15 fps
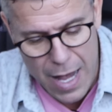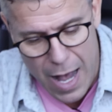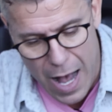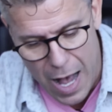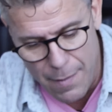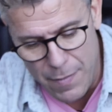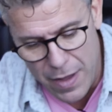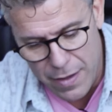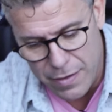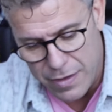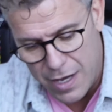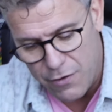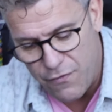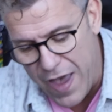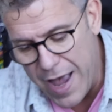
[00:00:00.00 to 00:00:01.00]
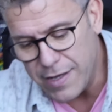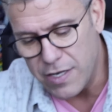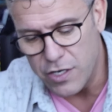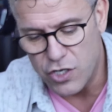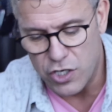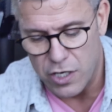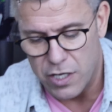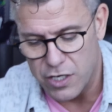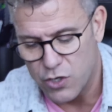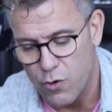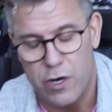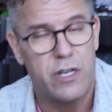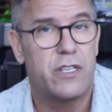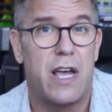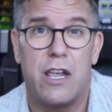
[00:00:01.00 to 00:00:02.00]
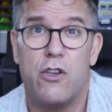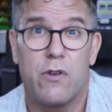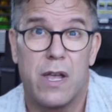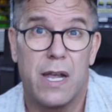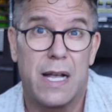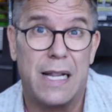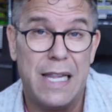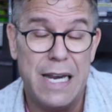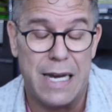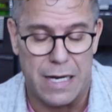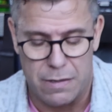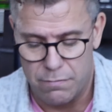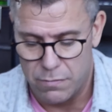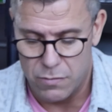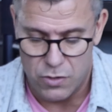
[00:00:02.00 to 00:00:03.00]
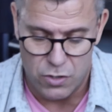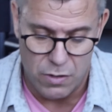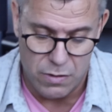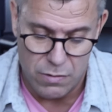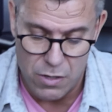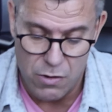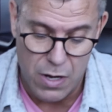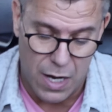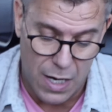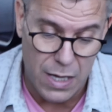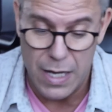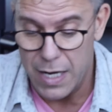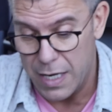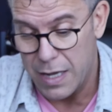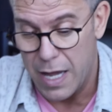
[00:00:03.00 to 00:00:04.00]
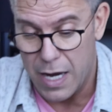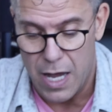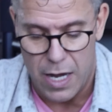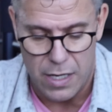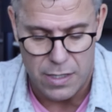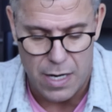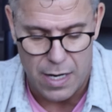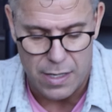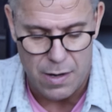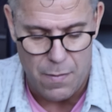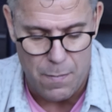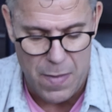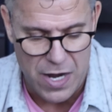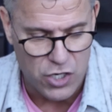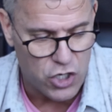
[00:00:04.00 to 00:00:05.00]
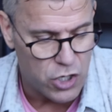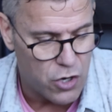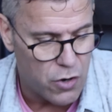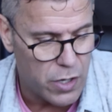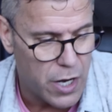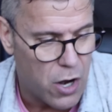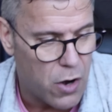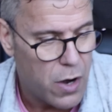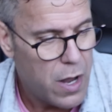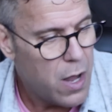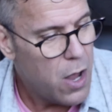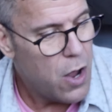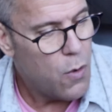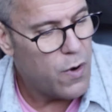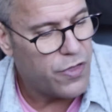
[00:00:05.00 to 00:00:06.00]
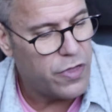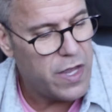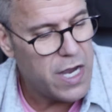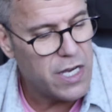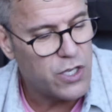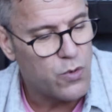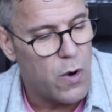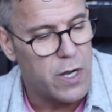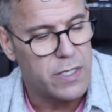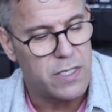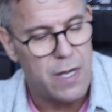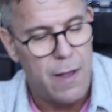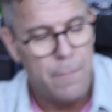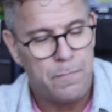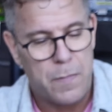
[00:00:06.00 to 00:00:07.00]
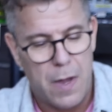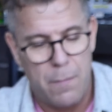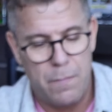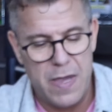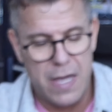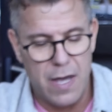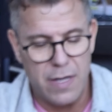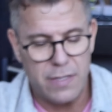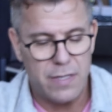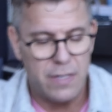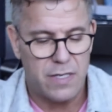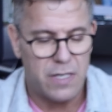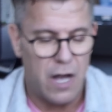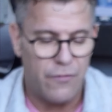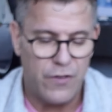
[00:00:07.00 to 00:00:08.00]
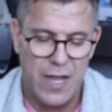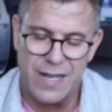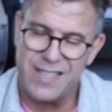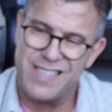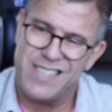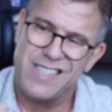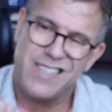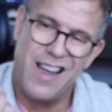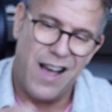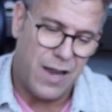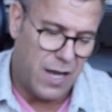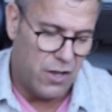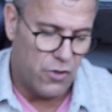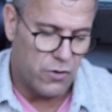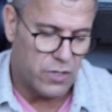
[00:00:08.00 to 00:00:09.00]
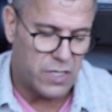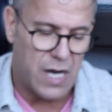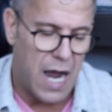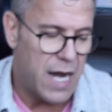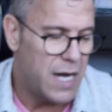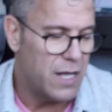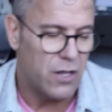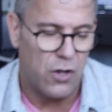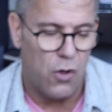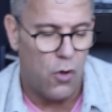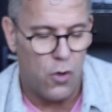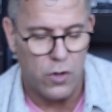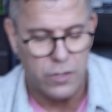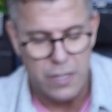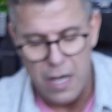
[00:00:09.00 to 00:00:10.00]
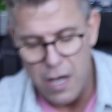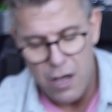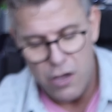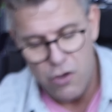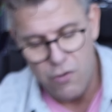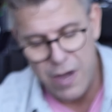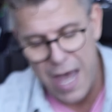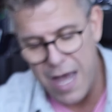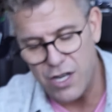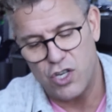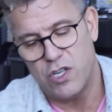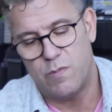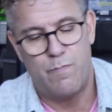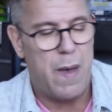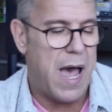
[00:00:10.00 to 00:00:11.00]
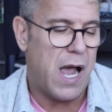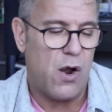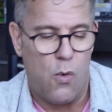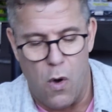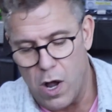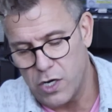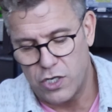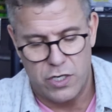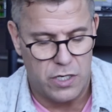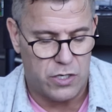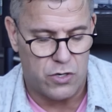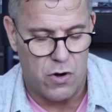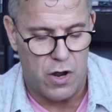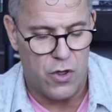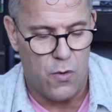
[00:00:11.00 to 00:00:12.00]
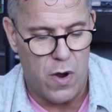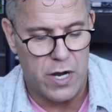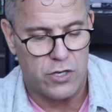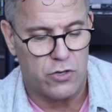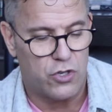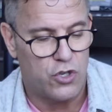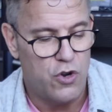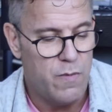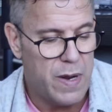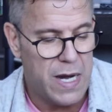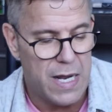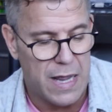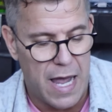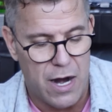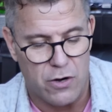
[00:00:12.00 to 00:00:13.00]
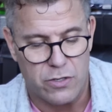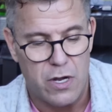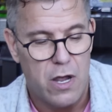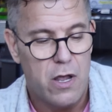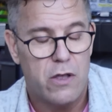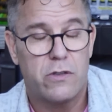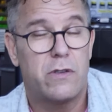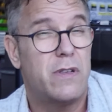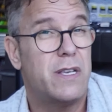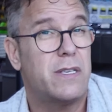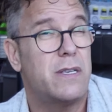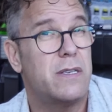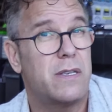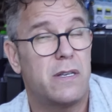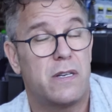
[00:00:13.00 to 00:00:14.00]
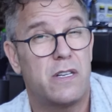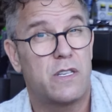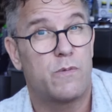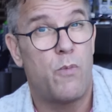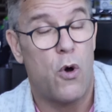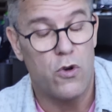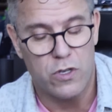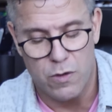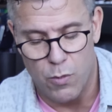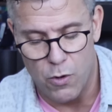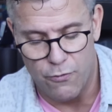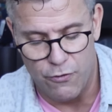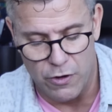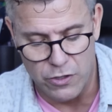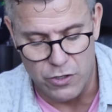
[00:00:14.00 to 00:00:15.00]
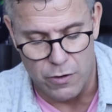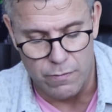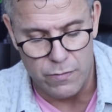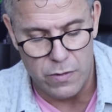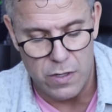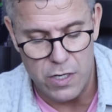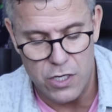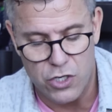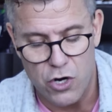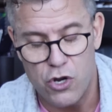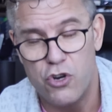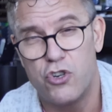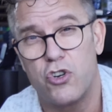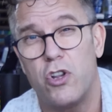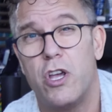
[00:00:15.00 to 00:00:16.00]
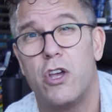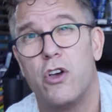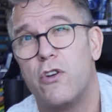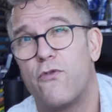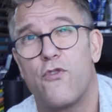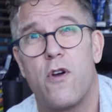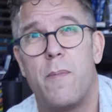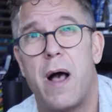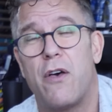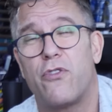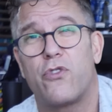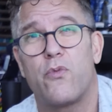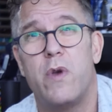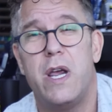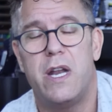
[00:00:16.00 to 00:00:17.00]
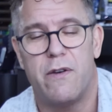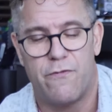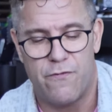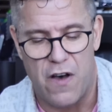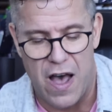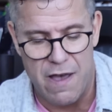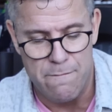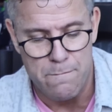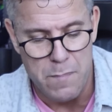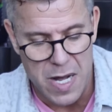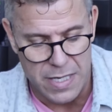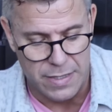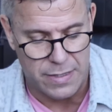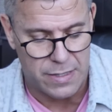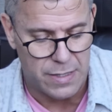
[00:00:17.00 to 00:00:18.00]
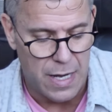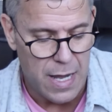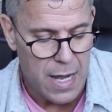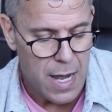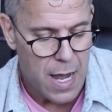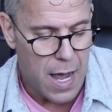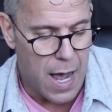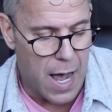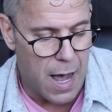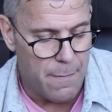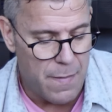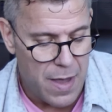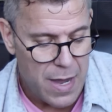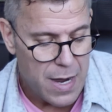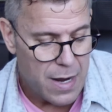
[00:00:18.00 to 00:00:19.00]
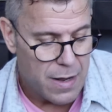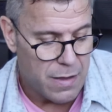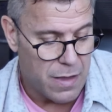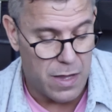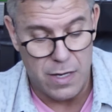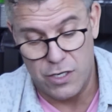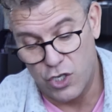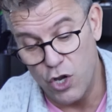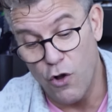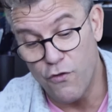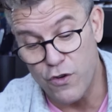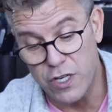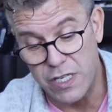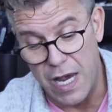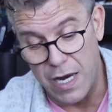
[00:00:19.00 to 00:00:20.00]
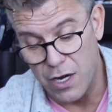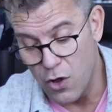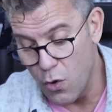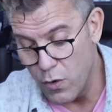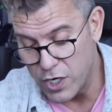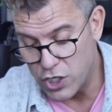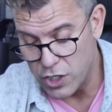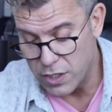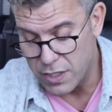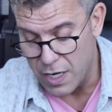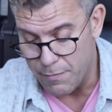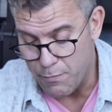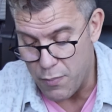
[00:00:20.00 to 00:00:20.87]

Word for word: Um, the advantage to this one is that you can clean it. So you can clean it like I mentioned earlier. With these ones, because the stuff gets stuck in those tiny little holes, you can't just backwash this or otherwise. There's too many layers. So this is a disposable filter. And these are usually good for about three to five months. Um, the Silver Sentinel, which is a